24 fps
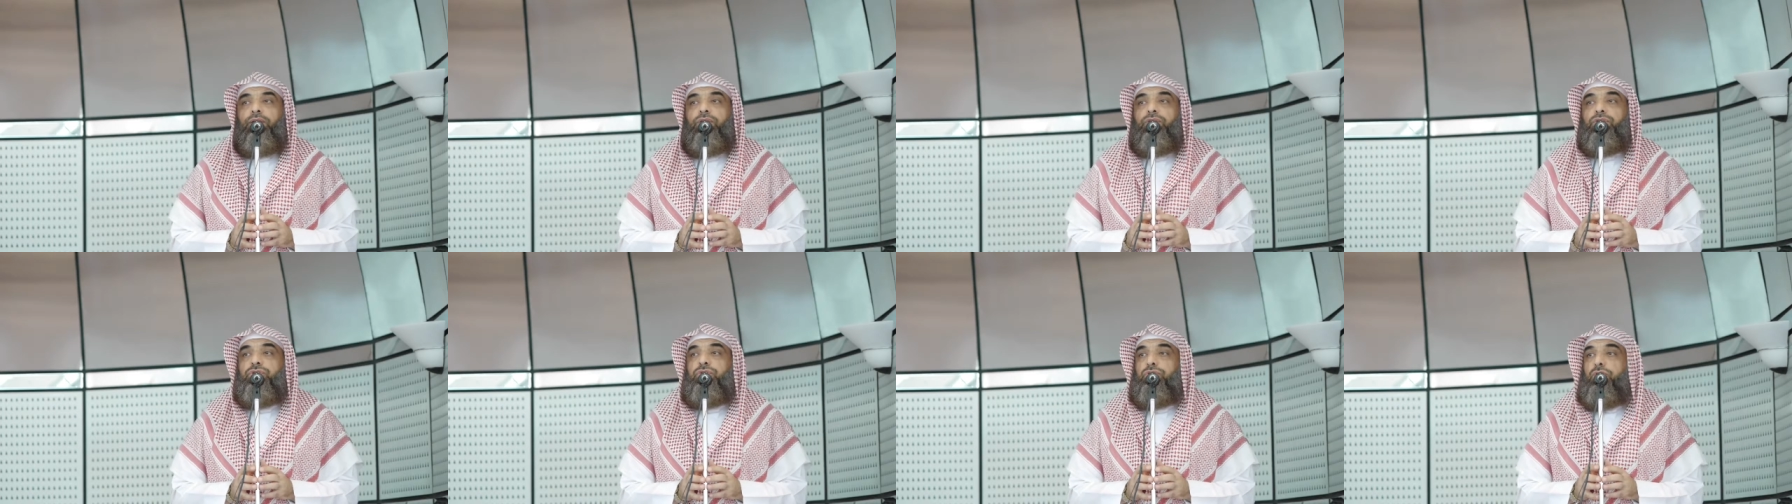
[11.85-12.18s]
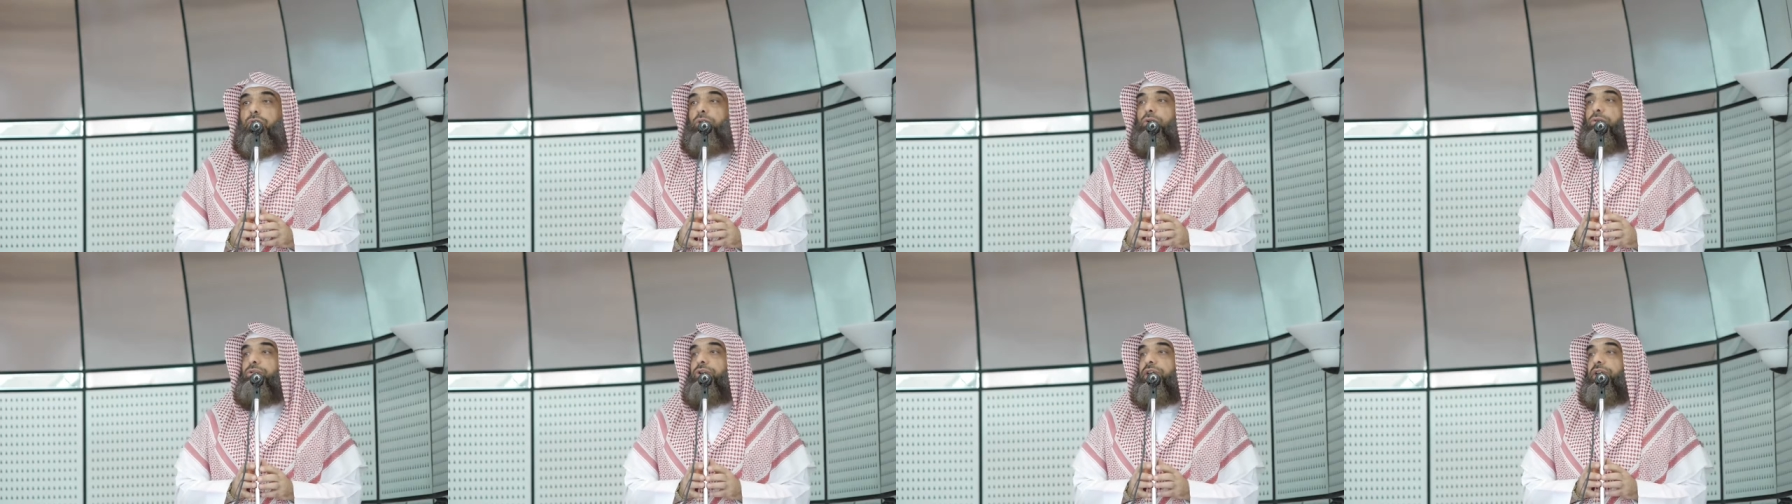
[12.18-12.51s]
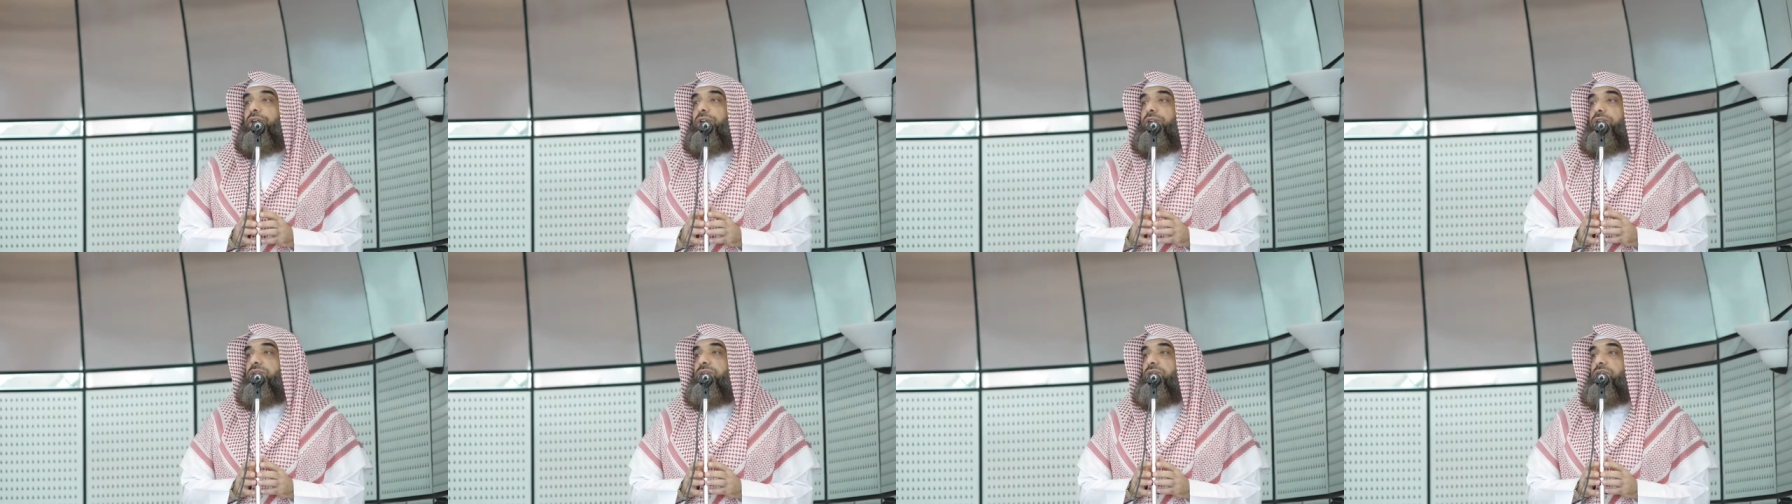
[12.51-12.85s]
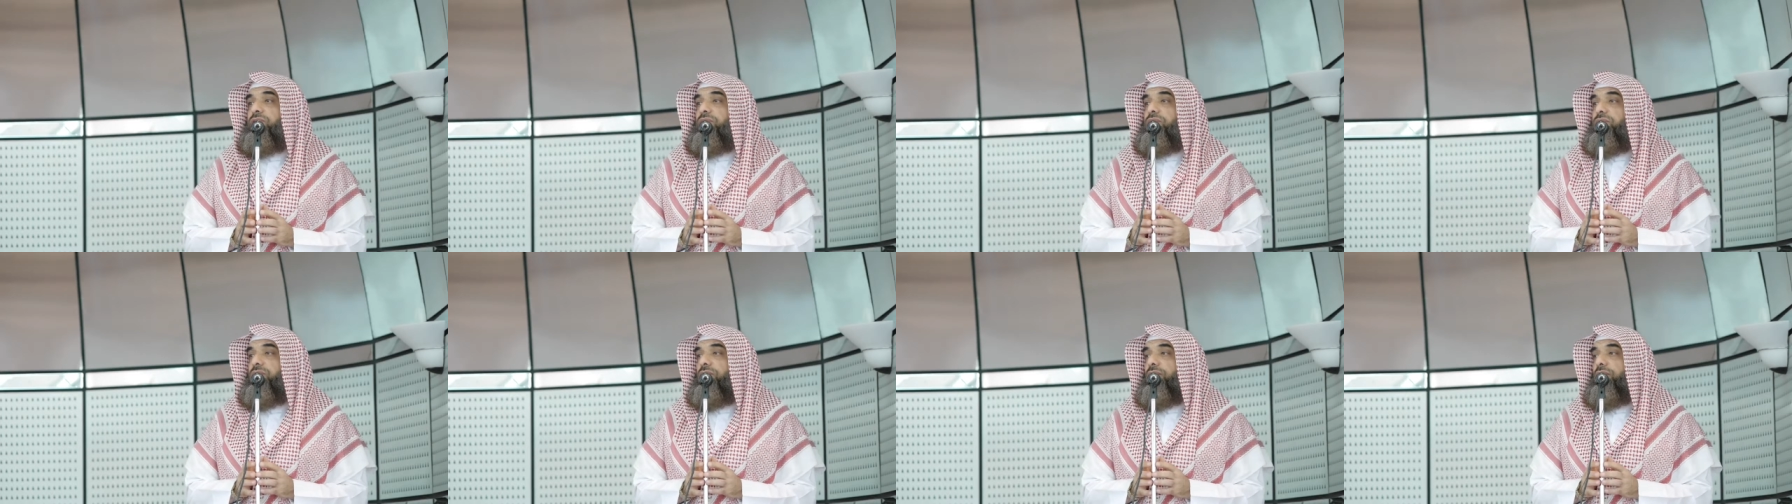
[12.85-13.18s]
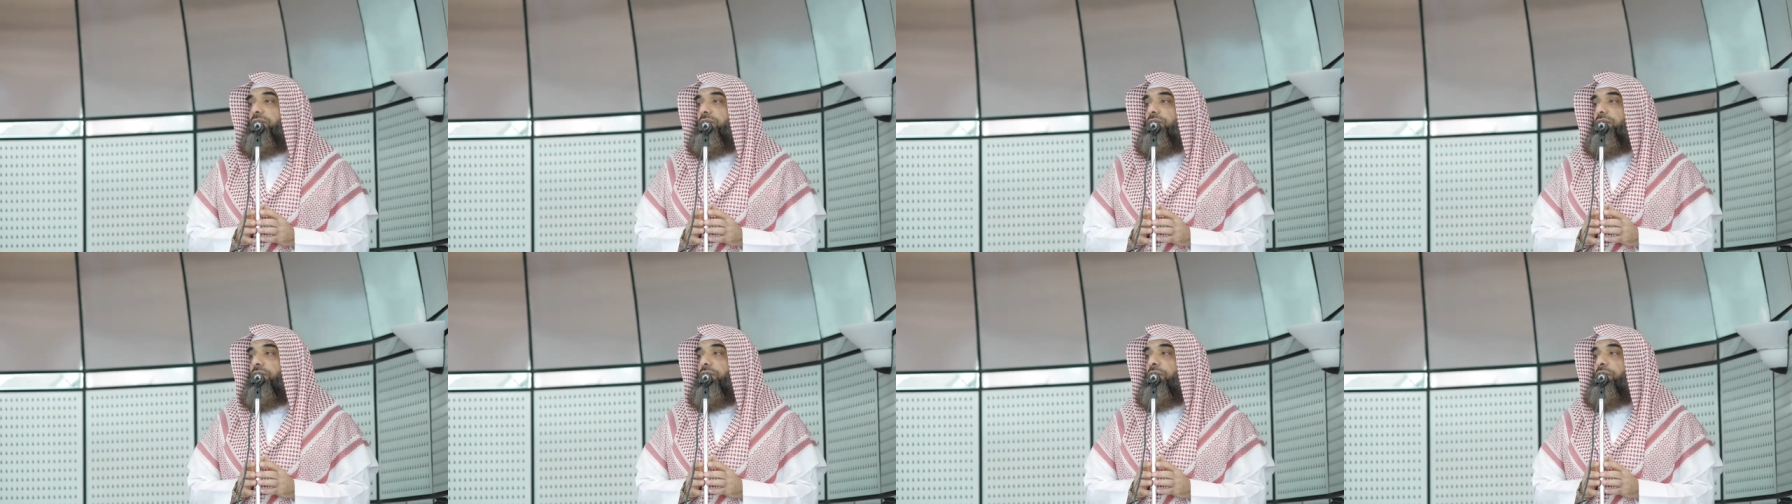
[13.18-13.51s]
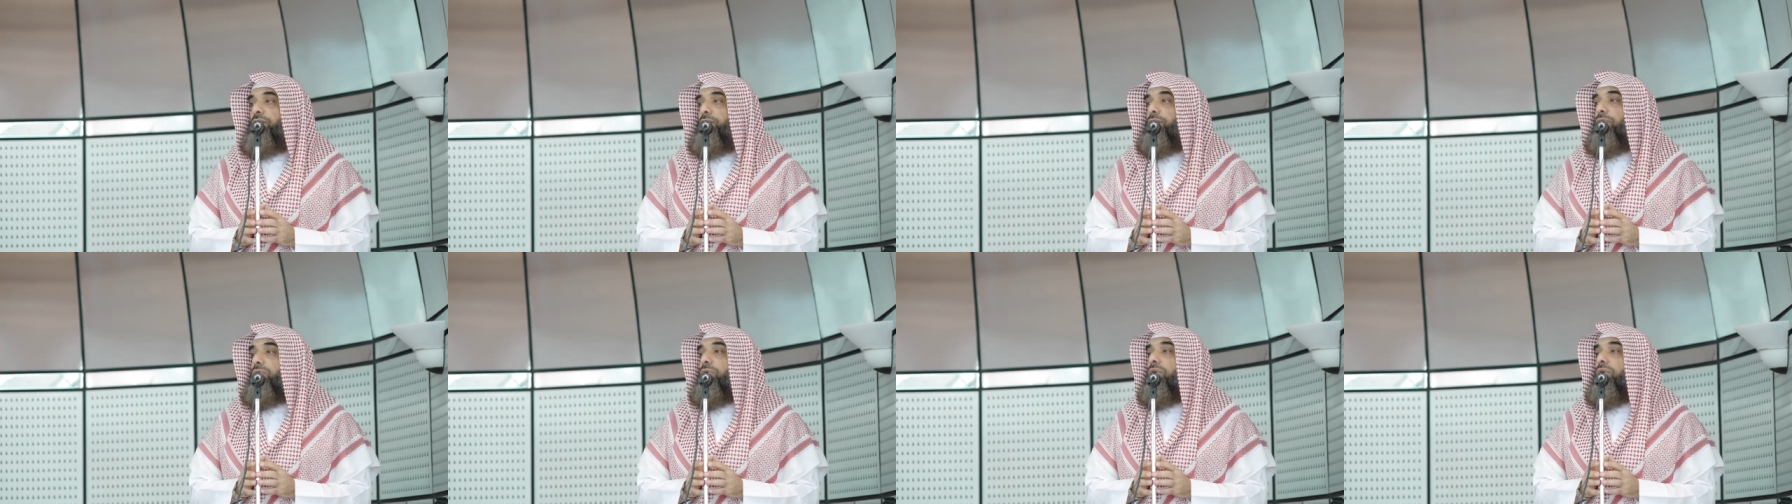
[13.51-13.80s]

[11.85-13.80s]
stories in the